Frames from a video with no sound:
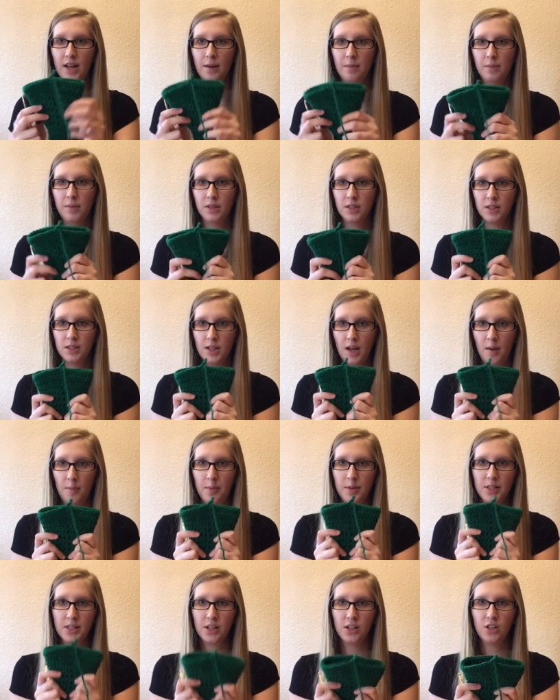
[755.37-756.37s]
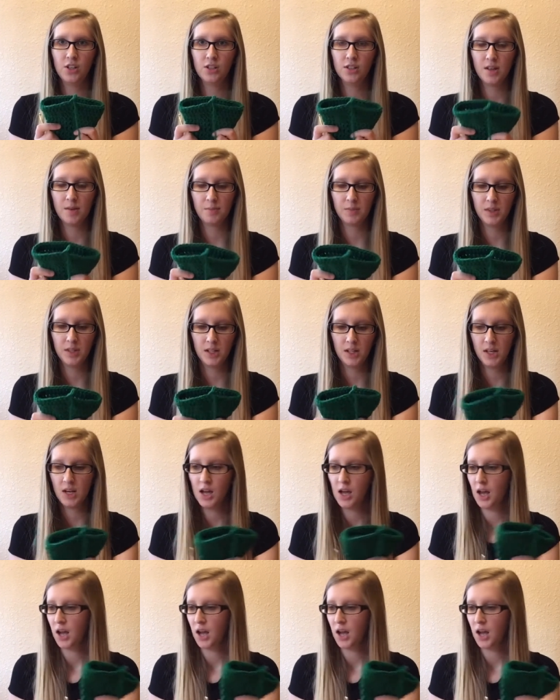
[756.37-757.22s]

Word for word: I'm gonna stop and tell you something.